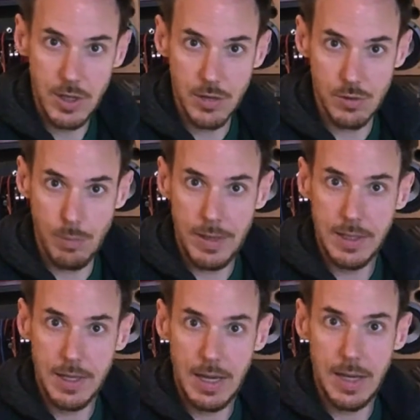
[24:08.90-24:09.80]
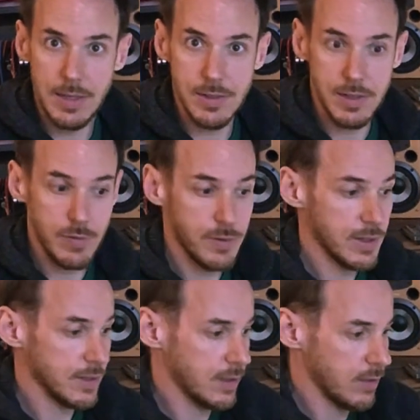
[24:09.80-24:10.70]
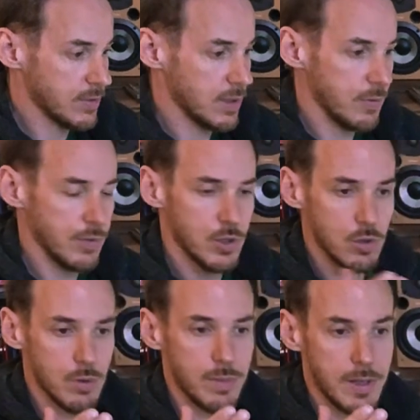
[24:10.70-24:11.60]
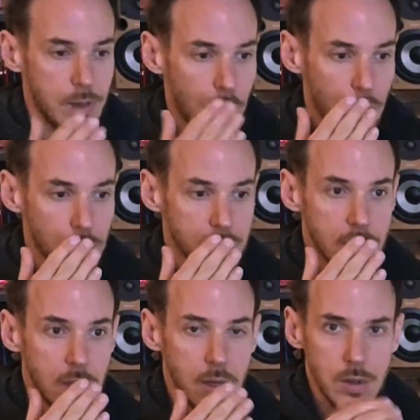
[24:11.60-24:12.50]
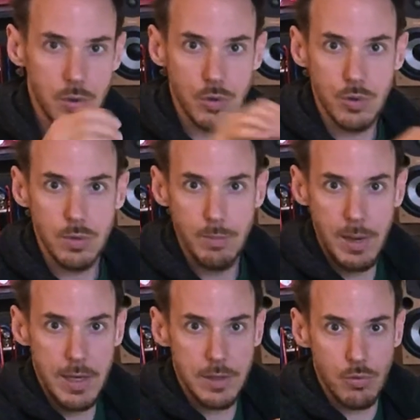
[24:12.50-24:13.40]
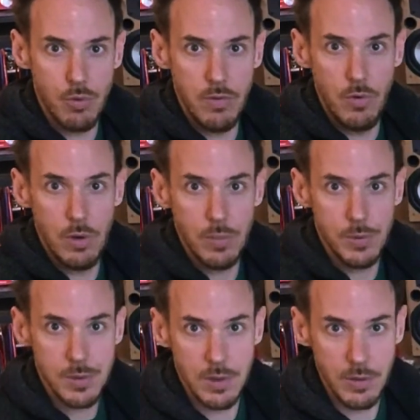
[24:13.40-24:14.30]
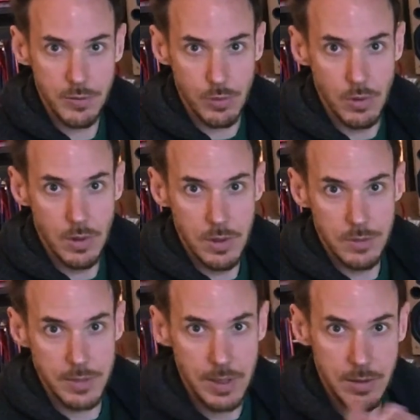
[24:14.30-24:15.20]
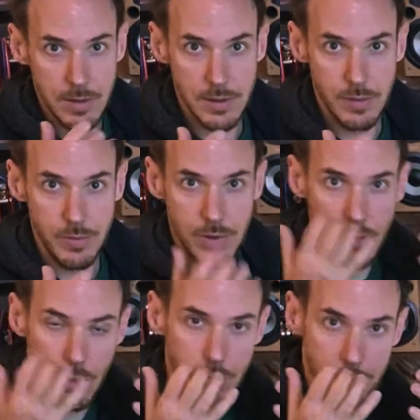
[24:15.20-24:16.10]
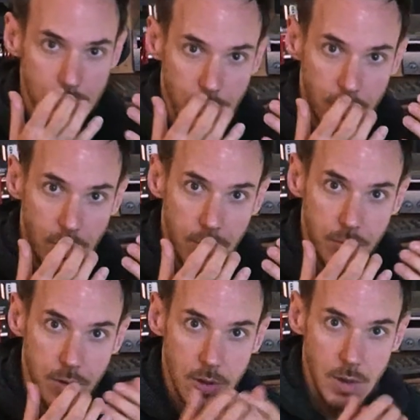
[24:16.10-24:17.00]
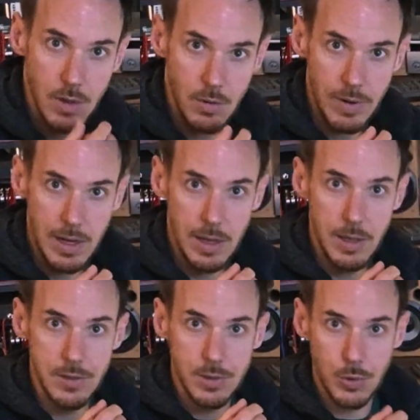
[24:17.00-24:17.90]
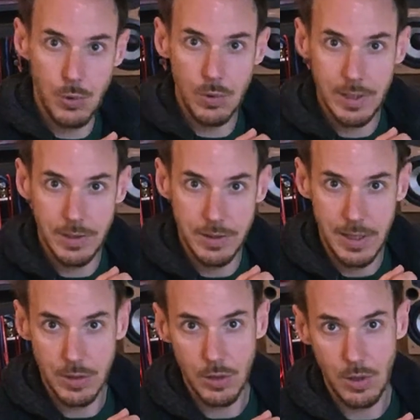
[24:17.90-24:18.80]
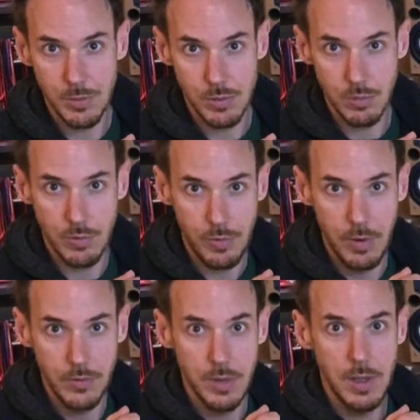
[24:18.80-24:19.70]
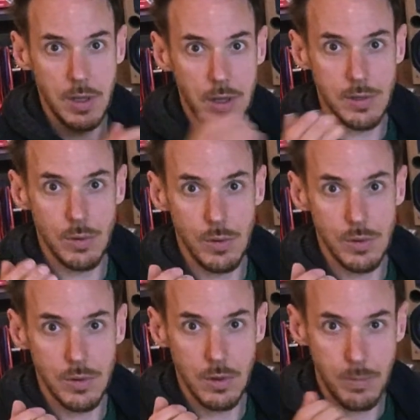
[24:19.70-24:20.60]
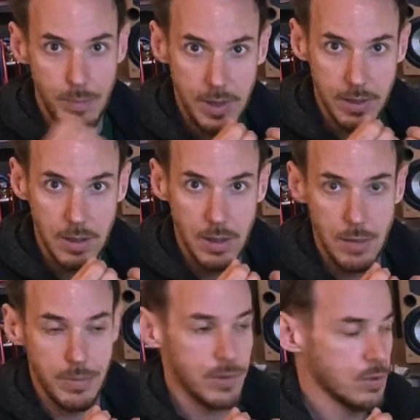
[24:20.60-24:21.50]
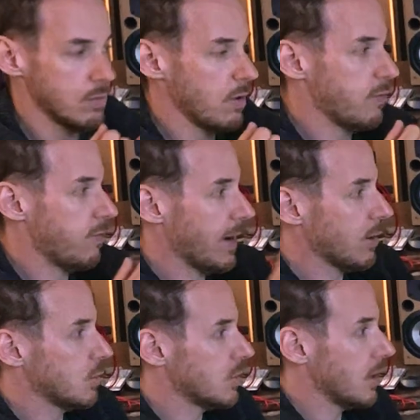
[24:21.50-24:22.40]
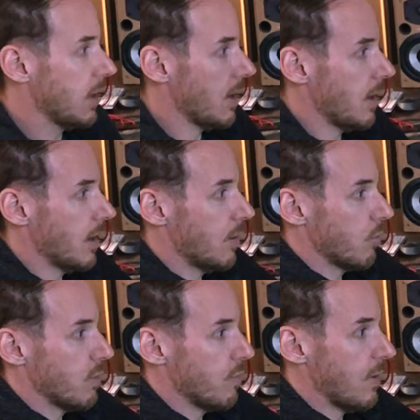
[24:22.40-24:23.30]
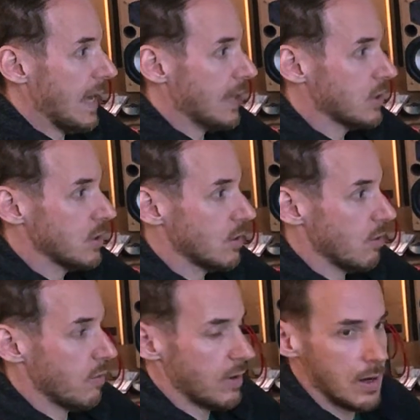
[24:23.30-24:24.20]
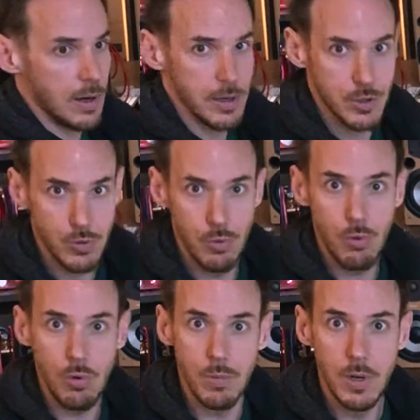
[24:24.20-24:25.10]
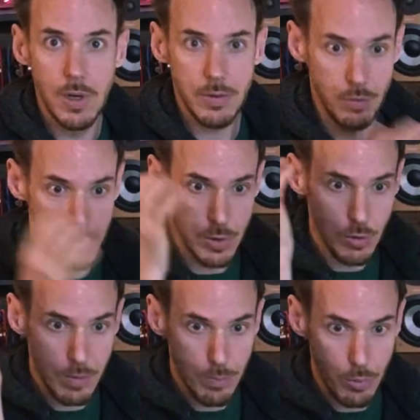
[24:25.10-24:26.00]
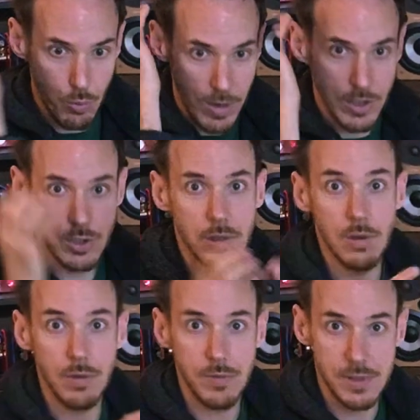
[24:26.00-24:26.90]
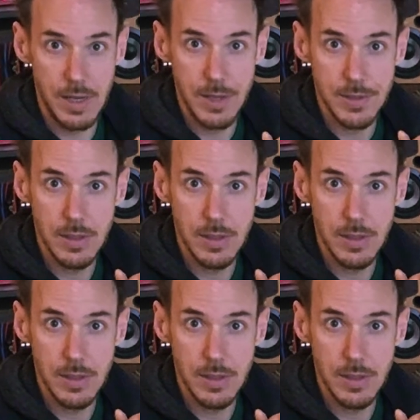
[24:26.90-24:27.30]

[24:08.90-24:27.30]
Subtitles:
or many clients, they think that if something should be close, you should make the reverb softer, then something comes to the front. While it's true that it then comes to the front, it's also not big, because without a reflection of a large room, there is no impression of size.